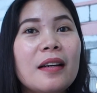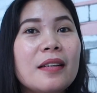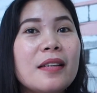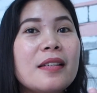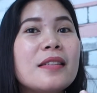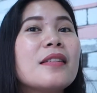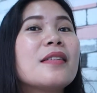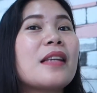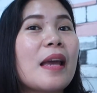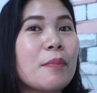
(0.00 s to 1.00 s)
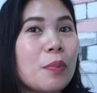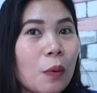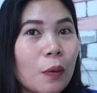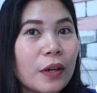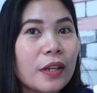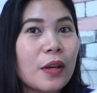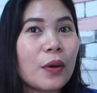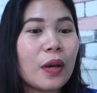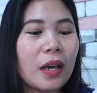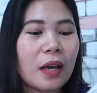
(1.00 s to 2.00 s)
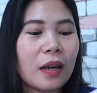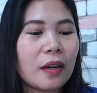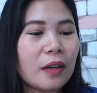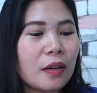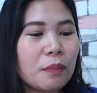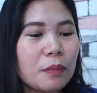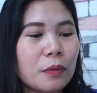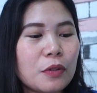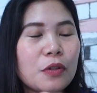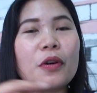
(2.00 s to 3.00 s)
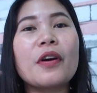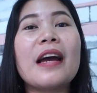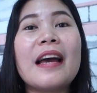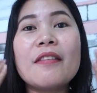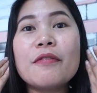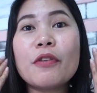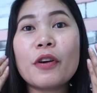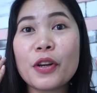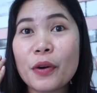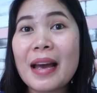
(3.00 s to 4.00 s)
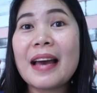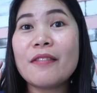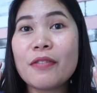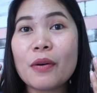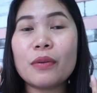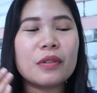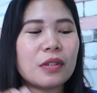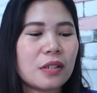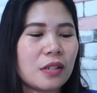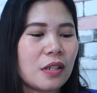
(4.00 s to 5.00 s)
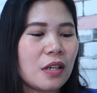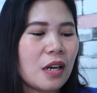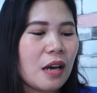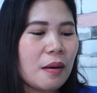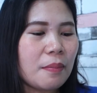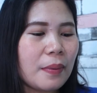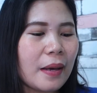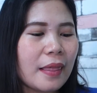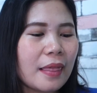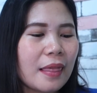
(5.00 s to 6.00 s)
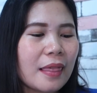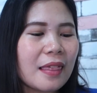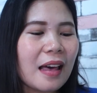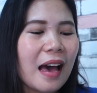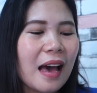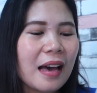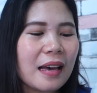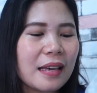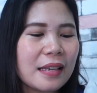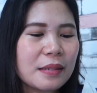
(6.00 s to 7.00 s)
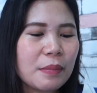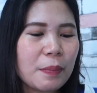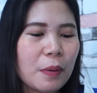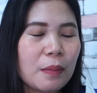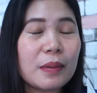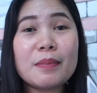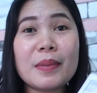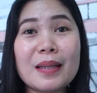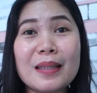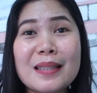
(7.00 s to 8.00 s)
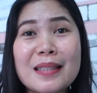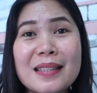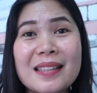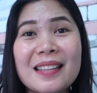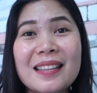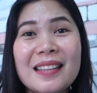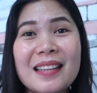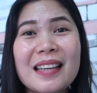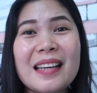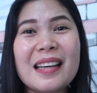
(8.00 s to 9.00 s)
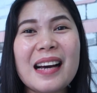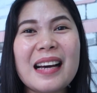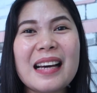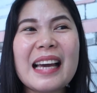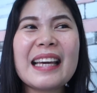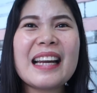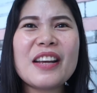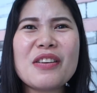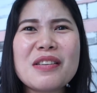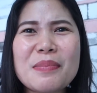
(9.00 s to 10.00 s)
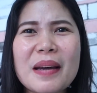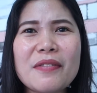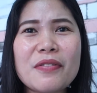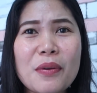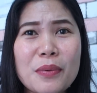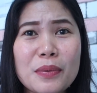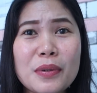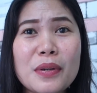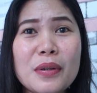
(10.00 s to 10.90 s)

is the same port that you can put your headphones. But that is my problem because I cannot use my phone